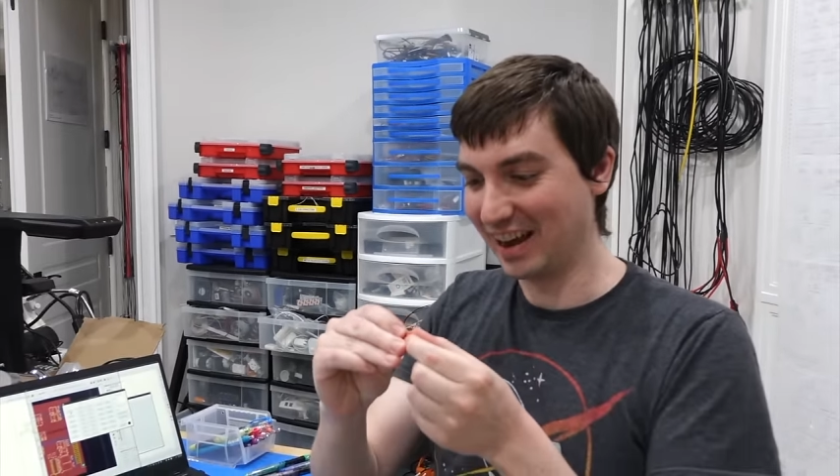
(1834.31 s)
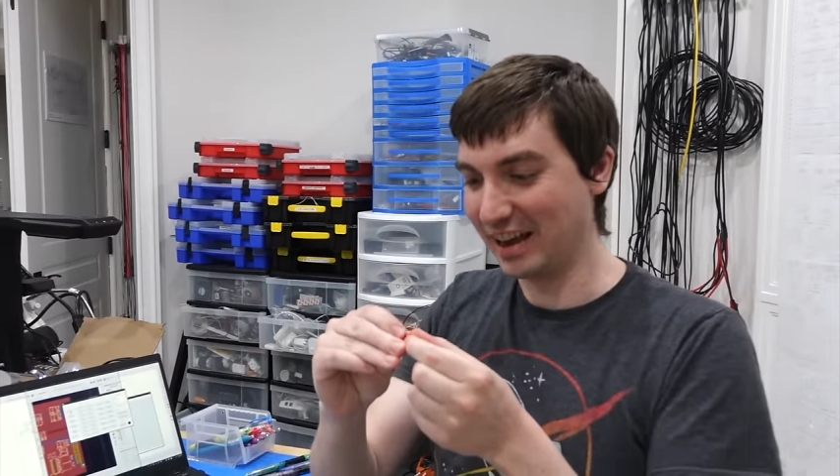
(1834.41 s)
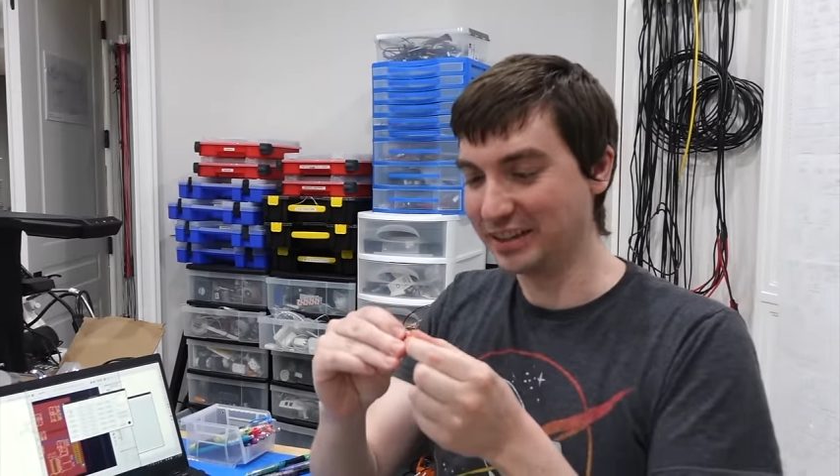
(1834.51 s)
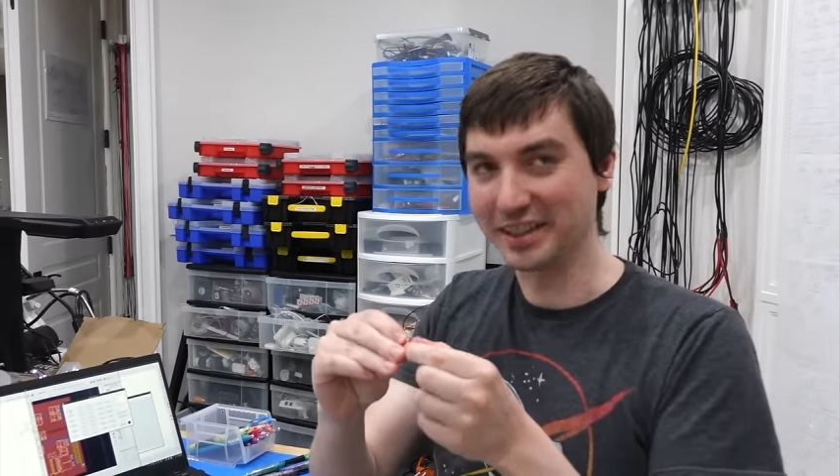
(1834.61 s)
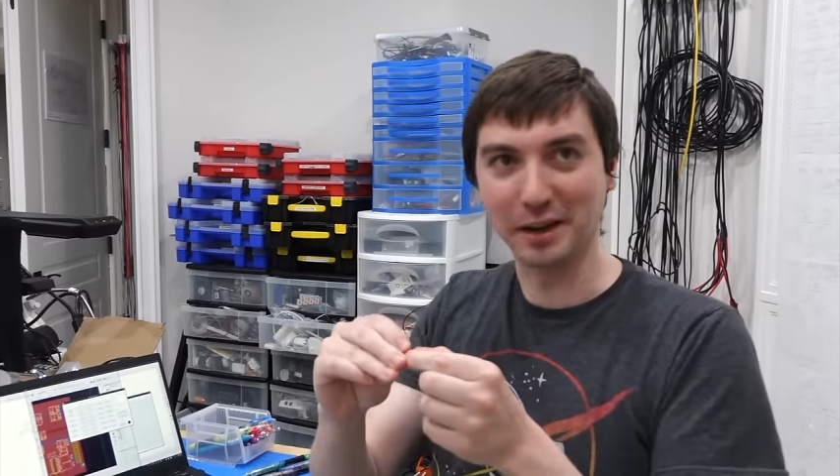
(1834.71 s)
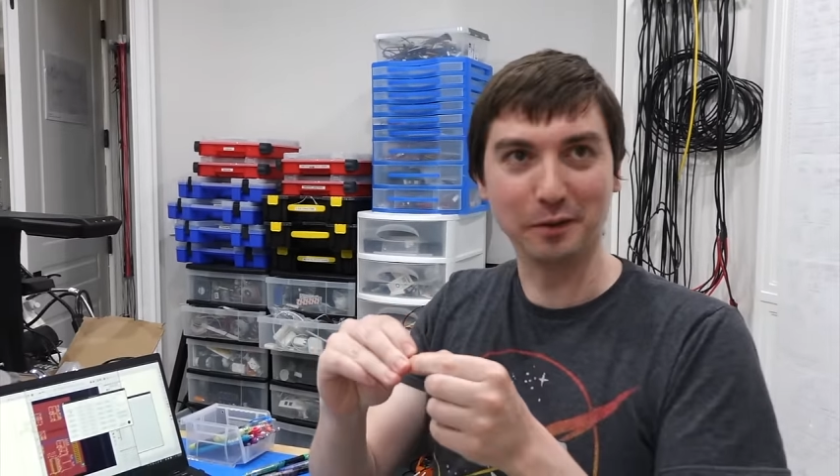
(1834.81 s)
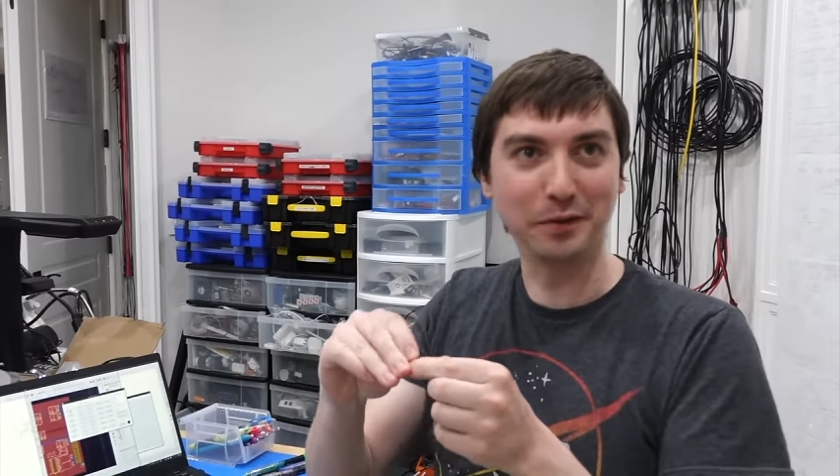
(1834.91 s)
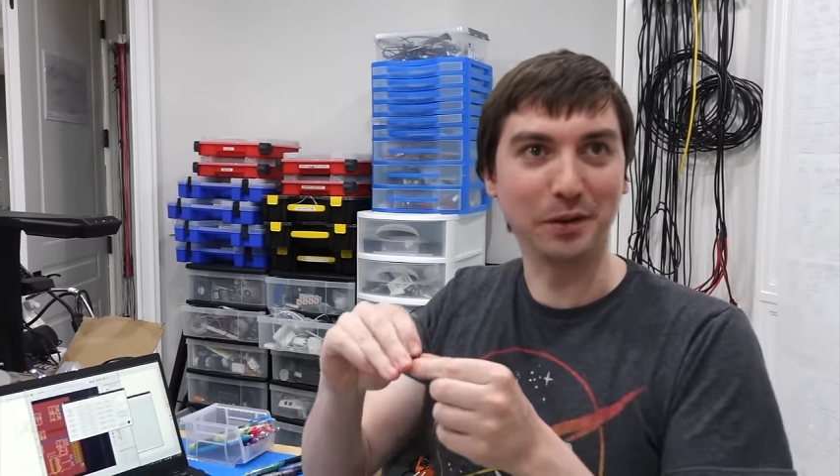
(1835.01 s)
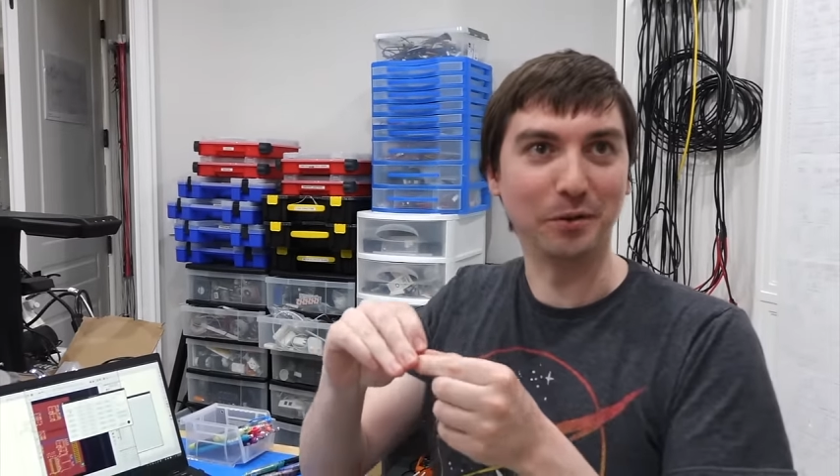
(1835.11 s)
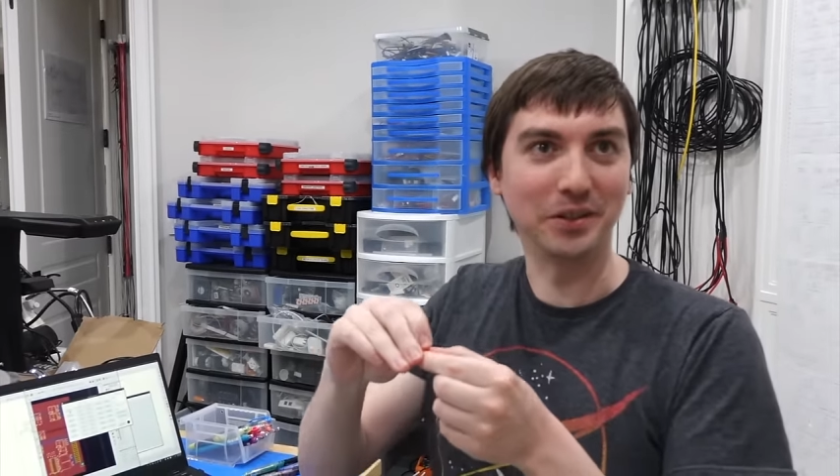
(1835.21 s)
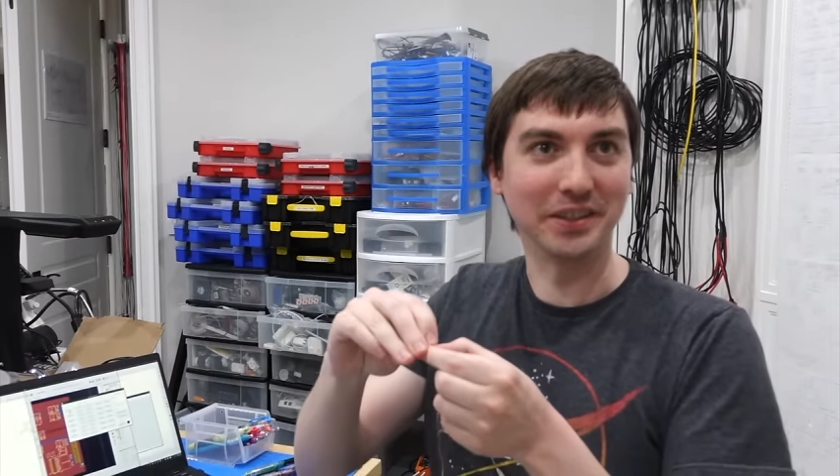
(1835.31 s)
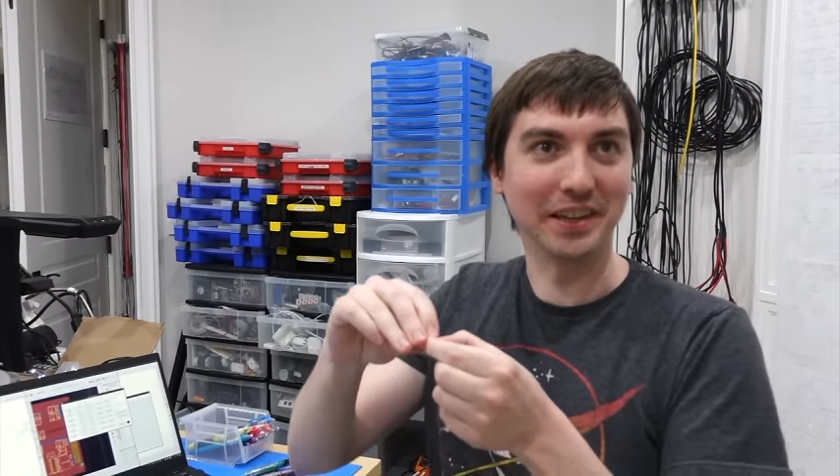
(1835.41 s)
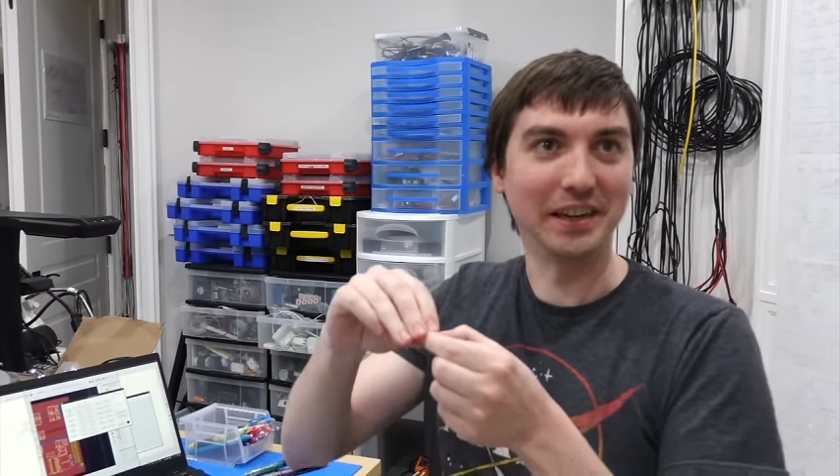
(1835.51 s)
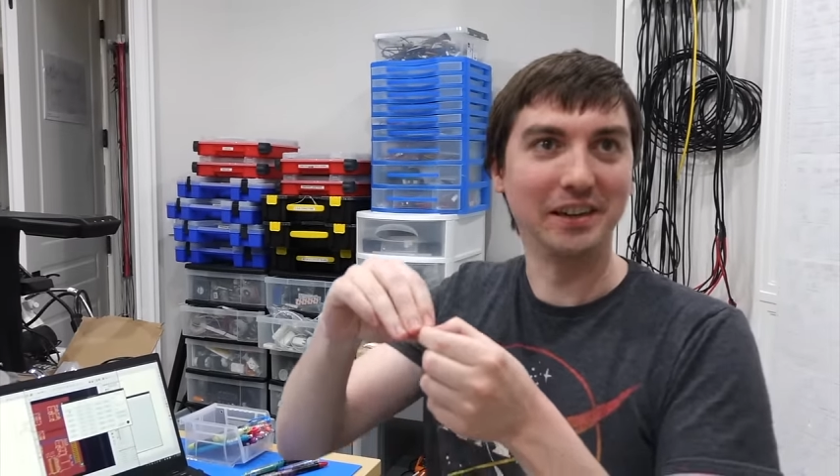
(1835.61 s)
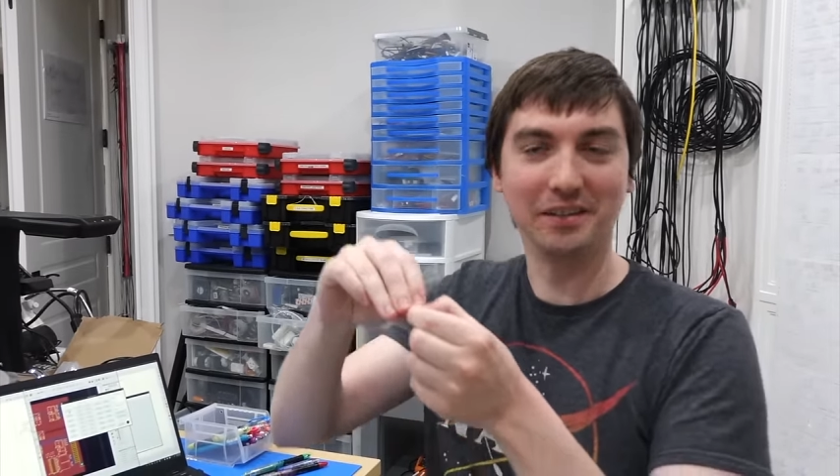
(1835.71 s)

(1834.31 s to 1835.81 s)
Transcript: instead of, you know, just like